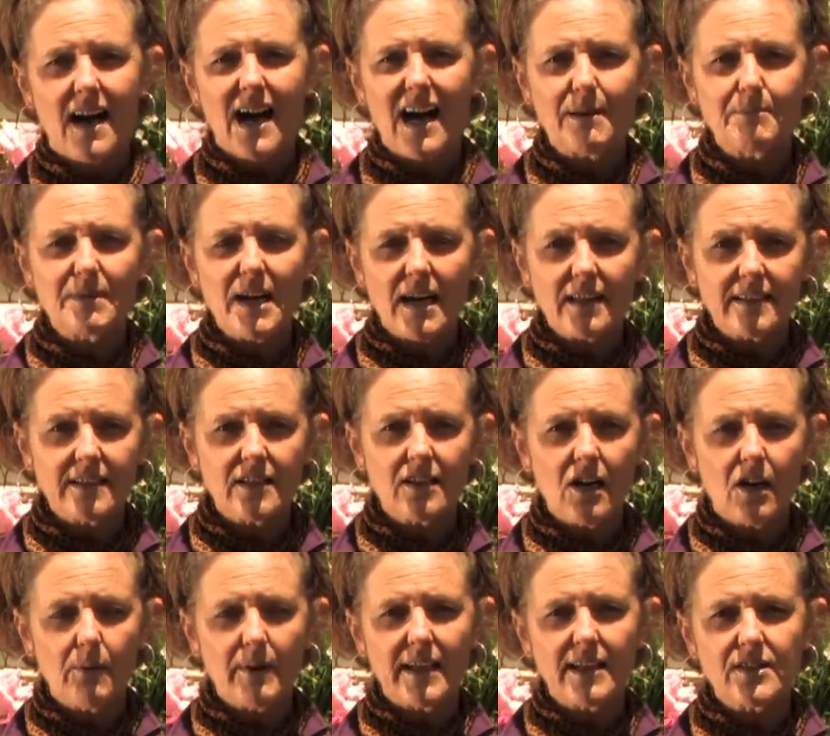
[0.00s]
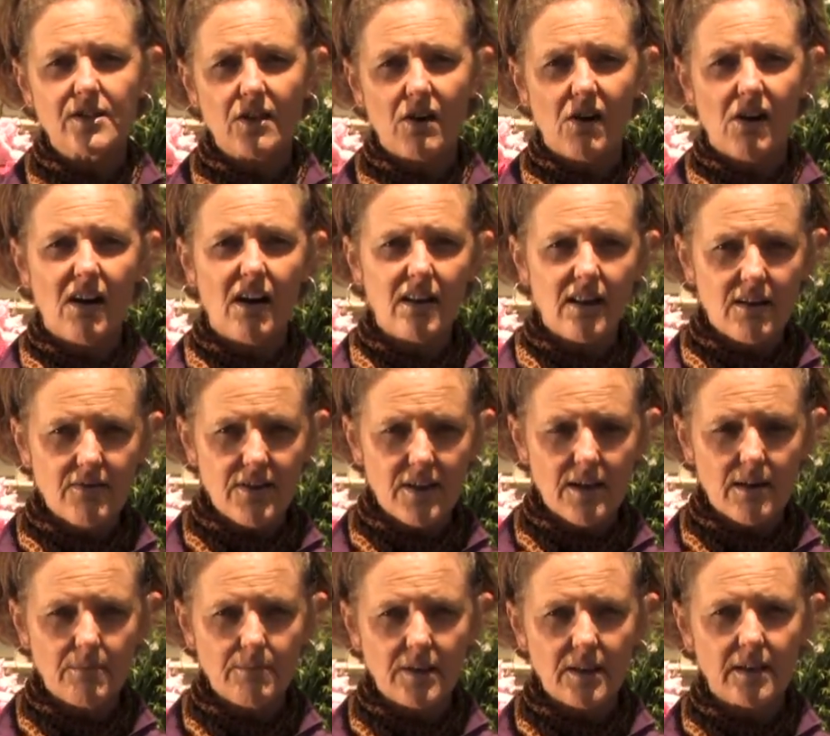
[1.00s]
I'm not going to go into all of
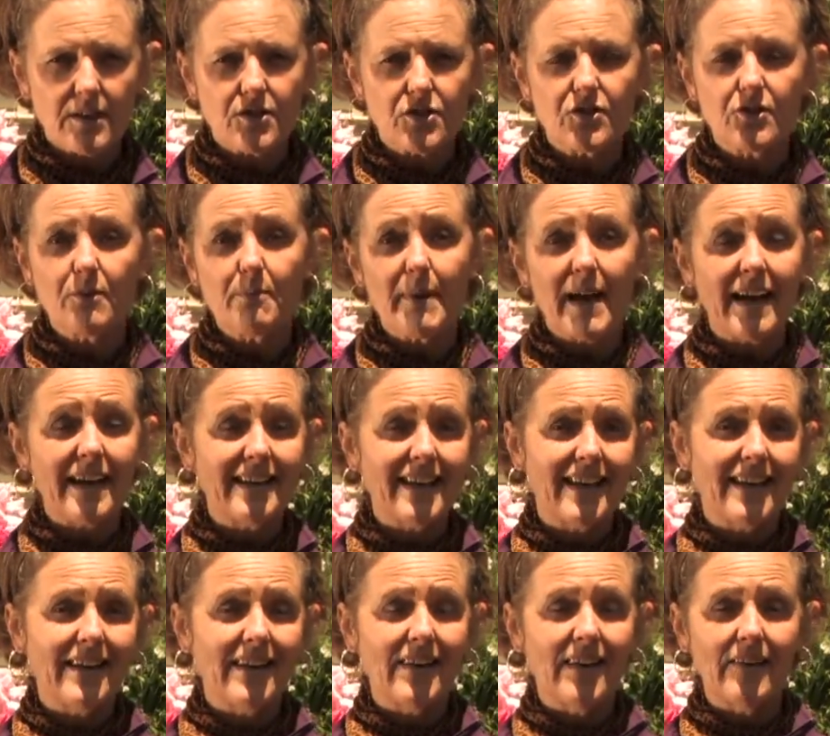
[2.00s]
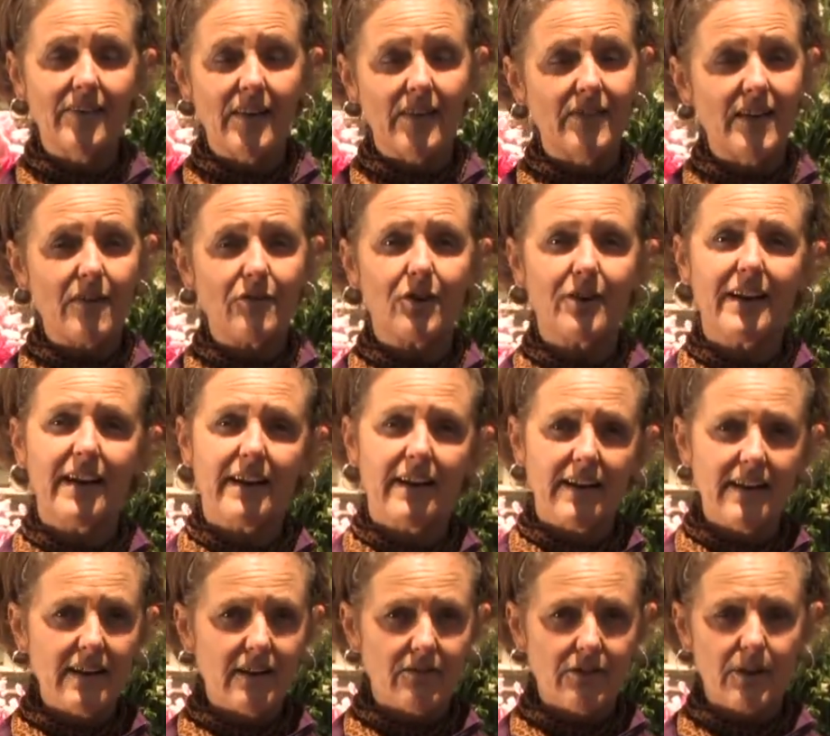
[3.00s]
them because you may never get
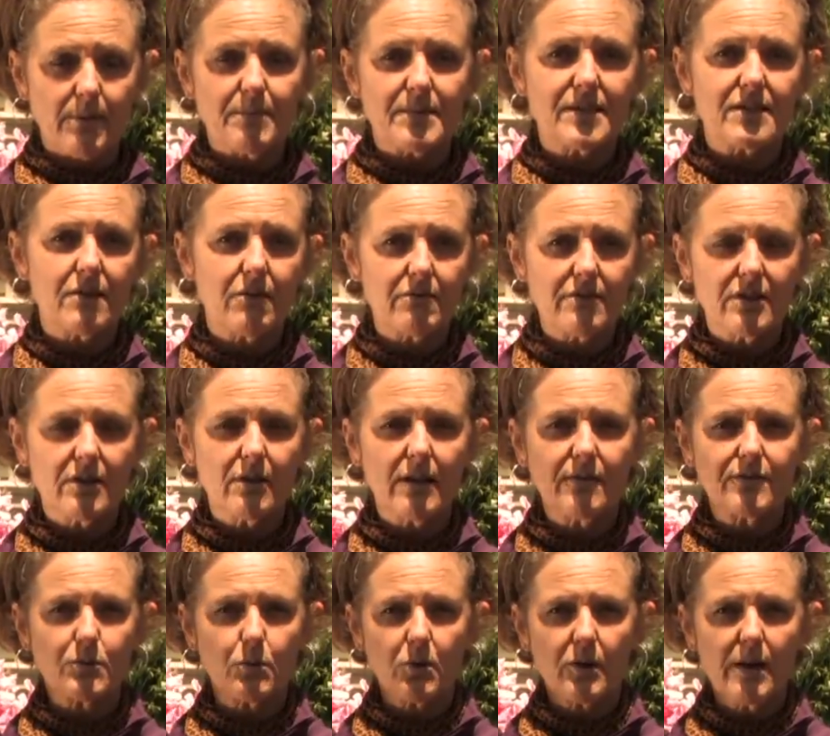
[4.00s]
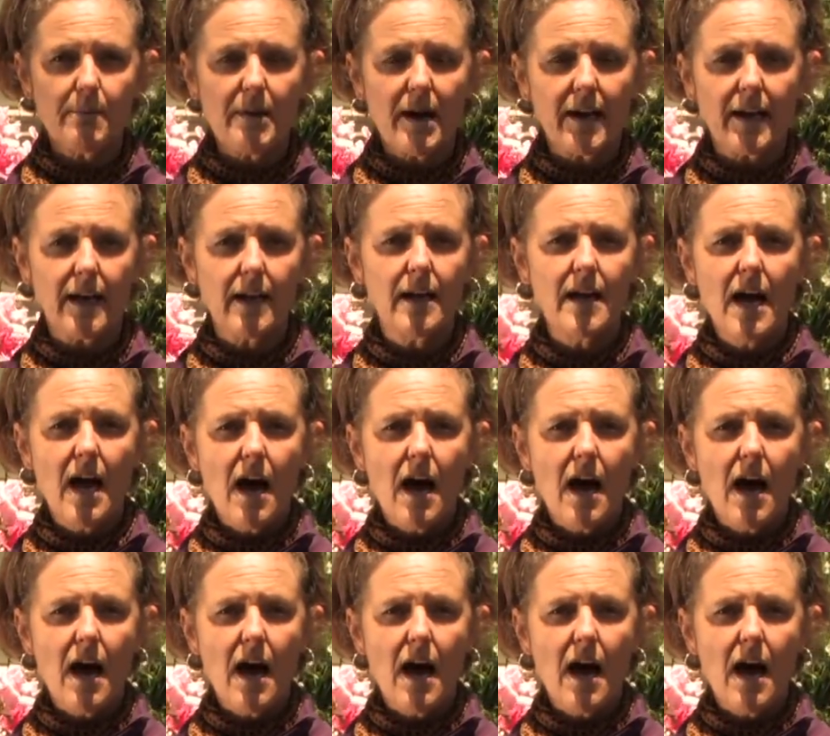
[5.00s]
any of them, so you don't have to worry about it.